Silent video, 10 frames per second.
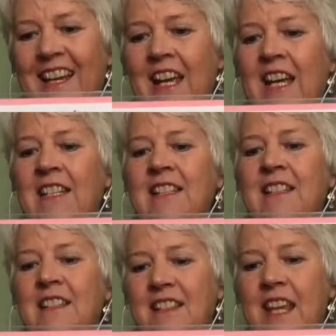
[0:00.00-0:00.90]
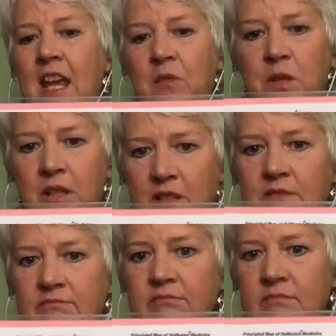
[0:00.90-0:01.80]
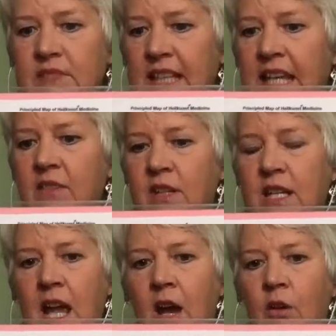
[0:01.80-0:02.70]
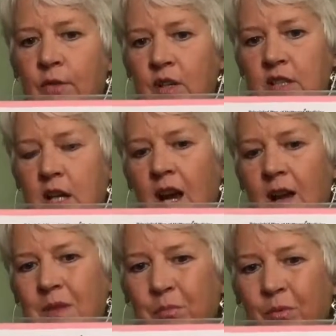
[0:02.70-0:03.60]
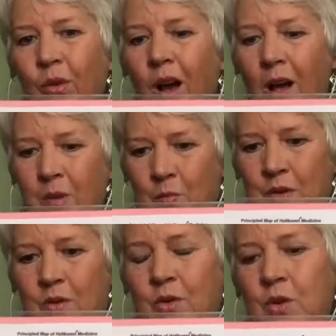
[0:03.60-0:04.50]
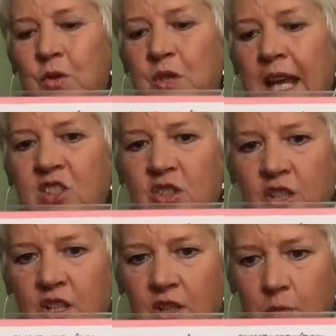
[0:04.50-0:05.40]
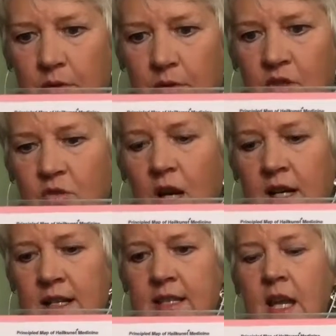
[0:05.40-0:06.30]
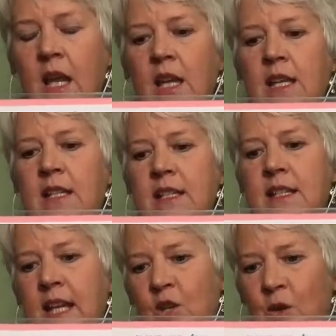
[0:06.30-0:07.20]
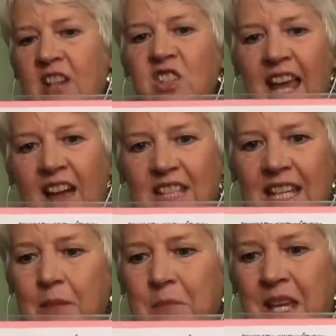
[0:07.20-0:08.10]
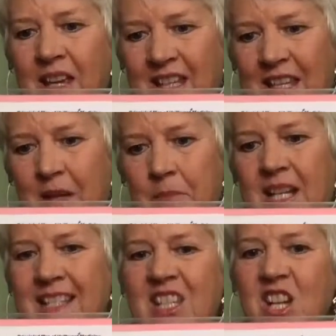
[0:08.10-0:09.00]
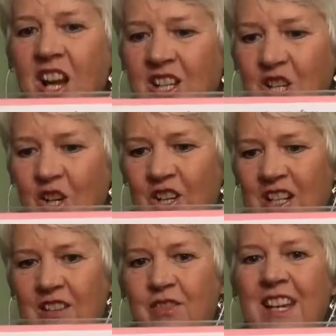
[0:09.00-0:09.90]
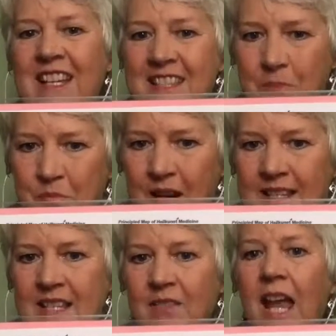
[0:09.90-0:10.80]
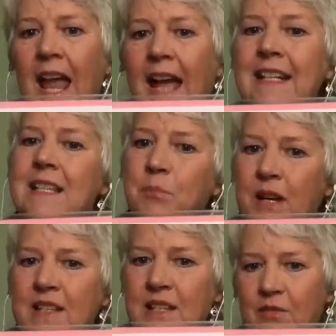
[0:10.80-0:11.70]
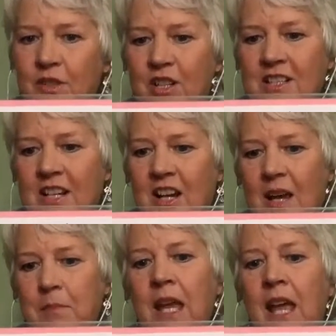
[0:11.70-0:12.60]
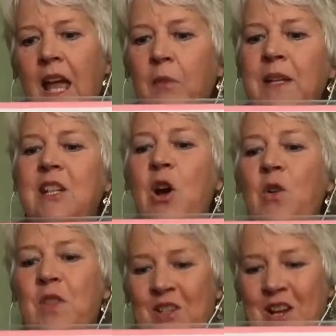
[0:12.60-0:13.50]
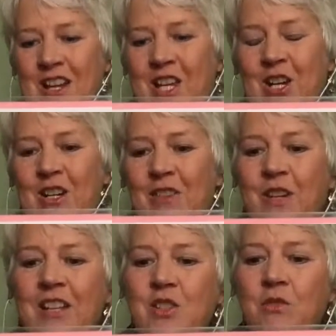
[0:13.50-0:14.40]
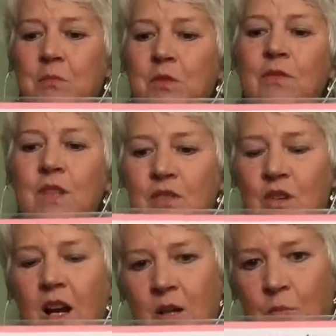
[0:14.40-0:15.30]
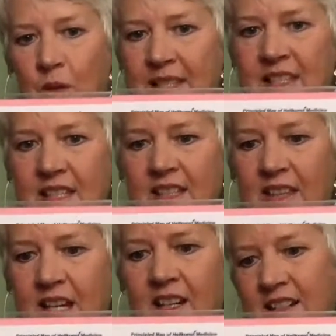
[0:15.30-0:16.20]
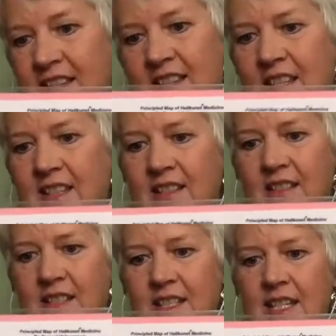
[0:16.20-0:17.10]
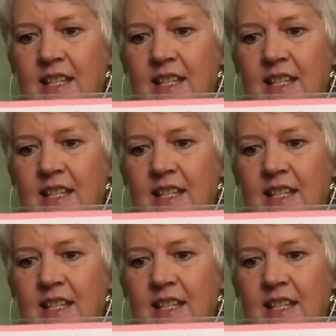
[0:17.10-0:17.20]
and they will even out for a time. The problem with crude nature with the drugs is that you actually have to keep giving them because it's not curative, it's suppressive, and it's suppressive for a time. And we know they're not curative because you remove the drug and what's still there is the disease.